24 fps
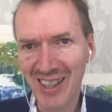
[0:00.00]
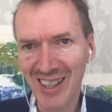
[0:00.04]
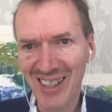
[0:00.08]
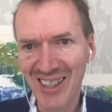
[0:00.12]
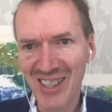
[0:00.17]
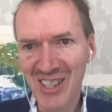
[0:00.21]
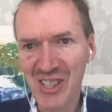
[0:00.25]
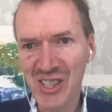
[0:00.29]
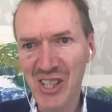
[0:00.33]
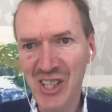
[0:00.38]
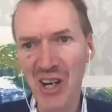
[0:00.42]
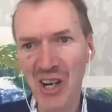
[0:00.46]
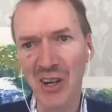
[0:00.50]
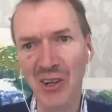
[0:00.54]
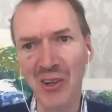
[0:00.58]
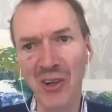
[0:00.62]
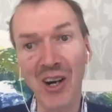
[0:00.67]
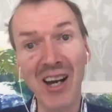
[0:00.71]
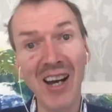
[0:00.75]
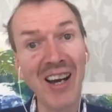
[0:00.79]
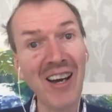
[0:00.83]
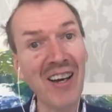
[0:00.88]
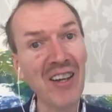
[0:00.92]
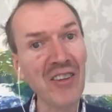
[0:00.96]
So
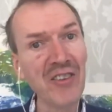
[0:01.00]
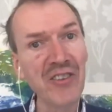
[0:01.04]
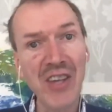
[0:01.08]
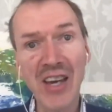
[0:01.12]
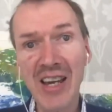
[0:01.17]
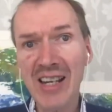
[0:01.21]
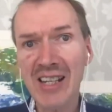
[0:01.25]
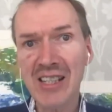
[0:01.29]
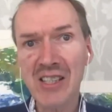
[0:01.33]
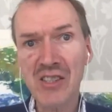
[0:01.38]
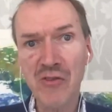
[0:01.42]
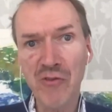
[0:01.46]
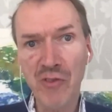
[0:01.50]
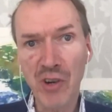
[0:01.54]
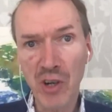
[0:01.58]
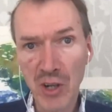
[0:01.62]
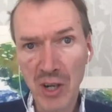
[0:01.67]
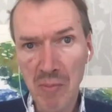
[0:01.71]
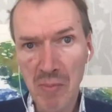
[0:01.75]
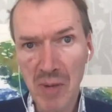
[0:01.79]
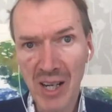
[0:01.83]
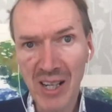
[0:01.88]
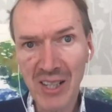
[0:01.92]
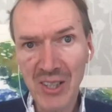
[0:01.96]
thanks very
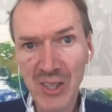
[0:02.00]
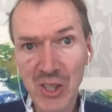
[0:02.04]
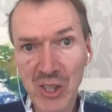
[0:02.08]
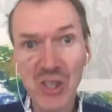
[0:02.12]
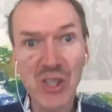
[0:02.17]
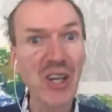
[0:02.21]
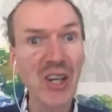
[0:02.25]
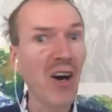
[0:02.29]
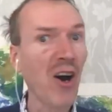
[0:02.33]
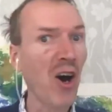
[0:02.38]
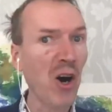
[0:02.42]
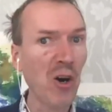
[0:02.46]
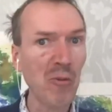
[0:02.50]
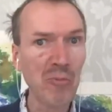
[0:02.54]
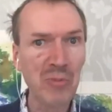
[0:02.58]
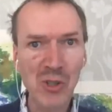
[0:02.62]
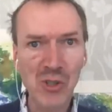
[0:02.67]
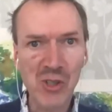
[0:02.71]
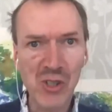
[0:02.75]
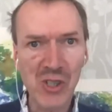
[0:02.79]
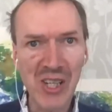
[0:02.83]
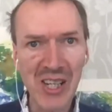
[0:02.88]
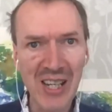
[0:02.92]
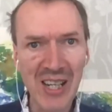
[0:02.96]
much. Hope to
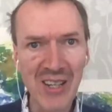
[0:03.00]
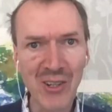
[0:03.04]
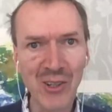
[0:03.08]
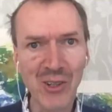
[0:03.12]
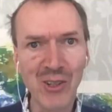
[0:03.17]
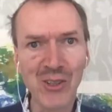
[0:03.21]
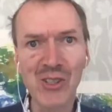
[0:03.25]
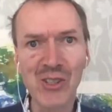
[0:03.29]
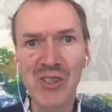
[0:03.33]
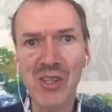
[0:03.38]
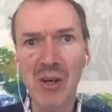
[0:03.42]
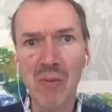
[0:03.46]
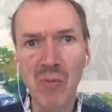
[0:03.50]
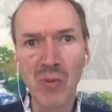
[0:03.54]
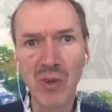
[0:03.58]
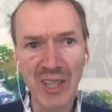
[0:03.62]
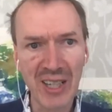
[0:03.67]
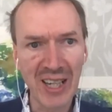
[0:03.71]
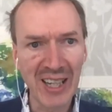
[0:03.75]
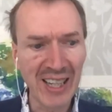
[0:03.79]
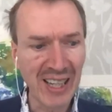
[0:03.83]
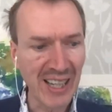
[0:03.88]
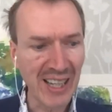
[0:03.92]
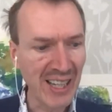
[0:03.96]
see you somewhere
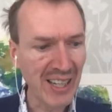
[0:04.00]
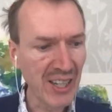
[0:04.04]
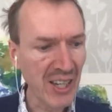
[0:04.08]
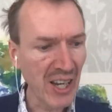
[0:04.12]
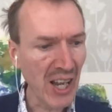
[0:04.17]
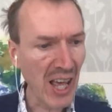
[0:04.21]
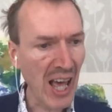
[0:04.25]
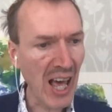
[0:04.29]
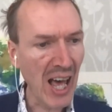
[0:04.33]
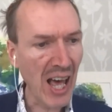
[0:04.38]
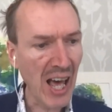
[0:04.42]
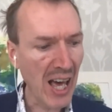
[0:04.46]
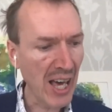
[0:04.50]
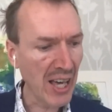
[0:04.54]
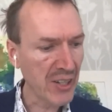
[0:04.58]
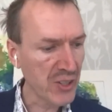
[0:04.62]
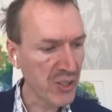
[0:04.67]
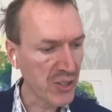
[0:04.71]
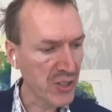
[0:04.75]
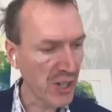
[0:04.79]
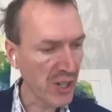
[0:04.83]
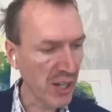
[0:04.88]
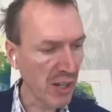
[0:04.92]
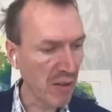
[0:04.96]
again.
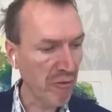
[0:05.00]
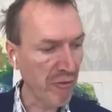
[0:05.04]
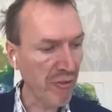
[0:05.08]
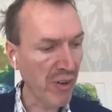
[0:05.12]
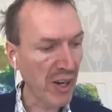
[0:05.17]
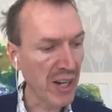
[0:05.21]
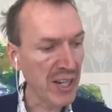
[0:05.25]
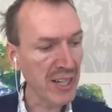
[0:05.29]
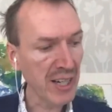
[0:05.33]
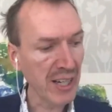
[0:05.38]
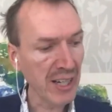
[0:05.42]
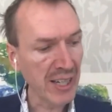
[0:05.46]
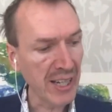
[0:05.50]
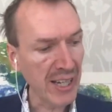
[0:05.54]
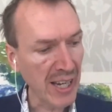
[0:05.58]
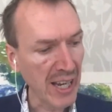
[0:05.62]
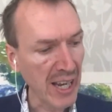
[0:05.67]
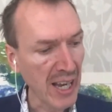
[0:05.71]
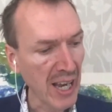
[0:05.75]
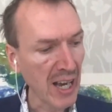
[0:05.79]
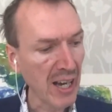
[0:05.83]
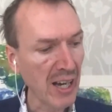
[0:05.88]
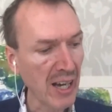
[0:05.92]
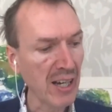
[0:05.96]
And finally,
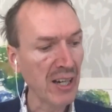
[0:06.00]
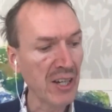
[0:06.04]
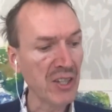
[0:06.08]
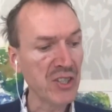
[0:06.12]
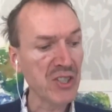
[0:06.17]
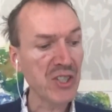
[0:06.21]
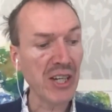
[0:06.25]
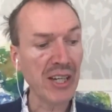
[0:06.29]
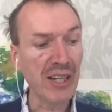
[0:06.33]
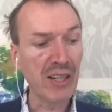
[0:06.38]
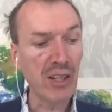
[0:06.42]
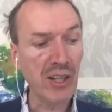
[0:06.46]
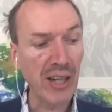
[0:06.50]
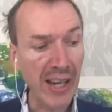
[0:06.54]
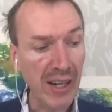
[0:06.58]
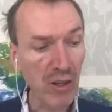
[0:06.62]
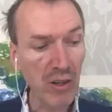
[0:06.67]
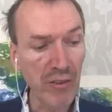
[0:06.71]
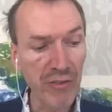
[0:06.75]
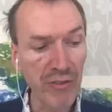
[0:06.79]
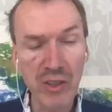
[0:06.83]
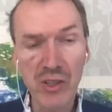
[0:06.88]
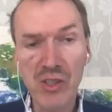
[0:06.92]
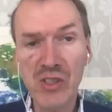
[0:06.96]
take care
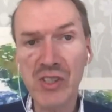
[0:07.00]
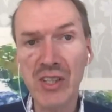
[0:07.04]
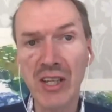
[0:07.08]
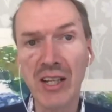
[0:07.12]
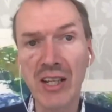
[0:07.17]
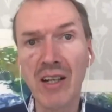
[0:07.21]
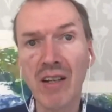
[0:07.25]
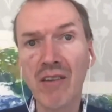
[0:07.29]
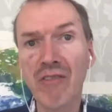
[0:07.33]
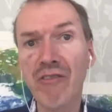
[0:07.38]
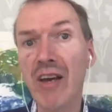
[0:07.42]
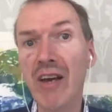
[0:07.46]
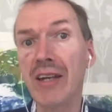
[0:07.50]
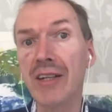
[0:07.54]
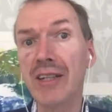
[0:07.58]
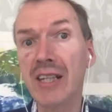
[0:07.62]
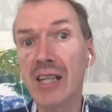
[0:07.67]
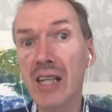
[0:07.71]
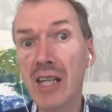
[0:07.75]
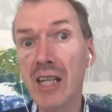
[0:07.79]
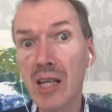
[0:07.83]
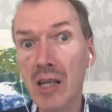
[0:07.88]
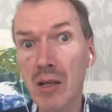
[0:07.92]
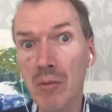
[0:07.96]
of yourself and
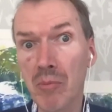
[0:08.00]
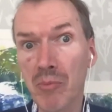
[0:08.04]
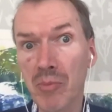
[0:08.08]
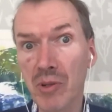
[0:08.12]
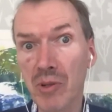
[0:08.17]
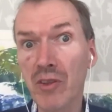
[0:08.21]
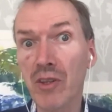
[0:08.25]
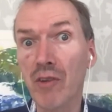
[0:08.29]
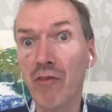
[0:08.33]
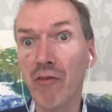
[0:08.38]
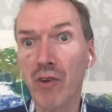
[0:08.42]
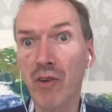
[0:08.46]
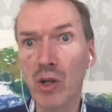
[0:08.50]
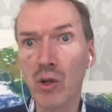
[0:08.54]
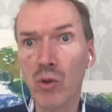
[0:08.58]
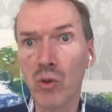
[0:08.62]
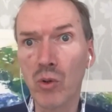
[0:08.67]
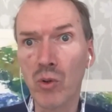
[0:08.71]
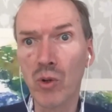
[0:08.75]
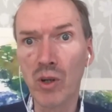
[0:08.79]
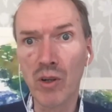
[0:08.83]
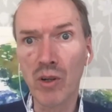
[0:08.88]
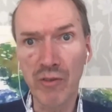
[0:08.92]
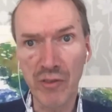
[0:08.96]
keep the
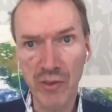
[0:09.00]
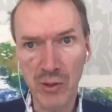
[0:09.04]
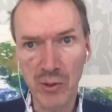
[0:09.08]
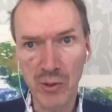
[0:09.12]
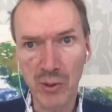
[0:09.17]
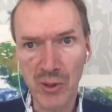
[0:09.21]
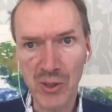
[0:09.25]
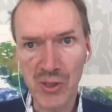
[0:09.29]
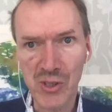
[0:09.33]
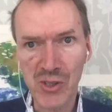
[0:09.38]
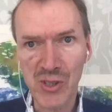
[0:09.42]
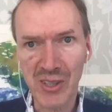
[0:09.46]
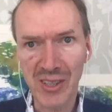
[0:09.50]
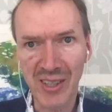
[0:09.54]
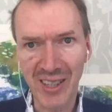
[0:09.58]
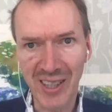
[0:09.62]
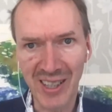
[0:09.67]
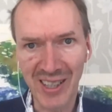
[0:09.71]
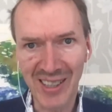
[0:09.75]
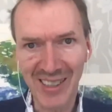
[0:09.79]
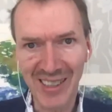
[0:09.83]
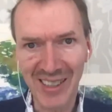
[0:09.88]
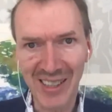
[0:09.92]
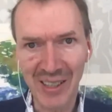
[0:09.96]
flow of thoughts
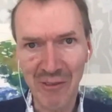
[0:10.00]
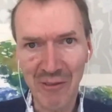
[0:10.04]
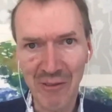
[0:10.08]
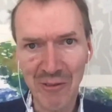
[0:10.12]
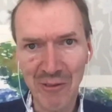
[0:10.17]
alive.